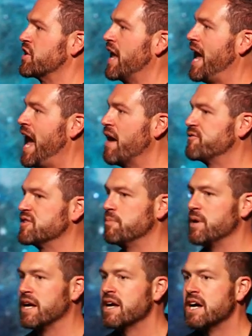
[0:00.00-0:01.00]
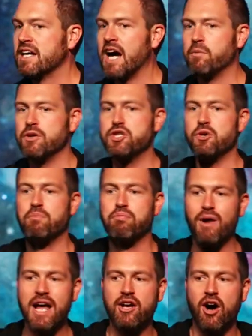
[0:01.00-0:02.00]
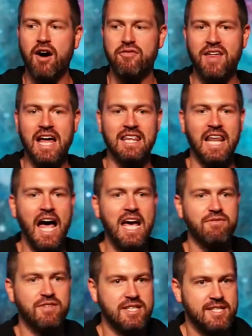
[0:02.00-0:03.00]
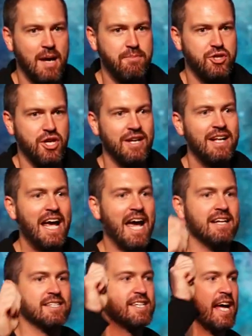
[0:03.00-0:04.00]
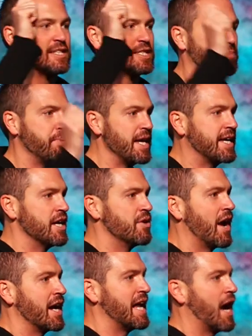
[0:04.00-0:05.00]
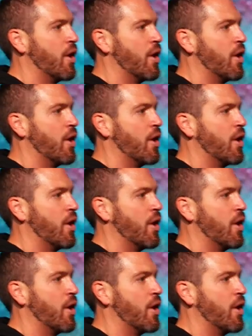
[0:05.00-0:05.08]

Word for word: going to have to be, God, would you break off that lie of deception and instead speak in right now,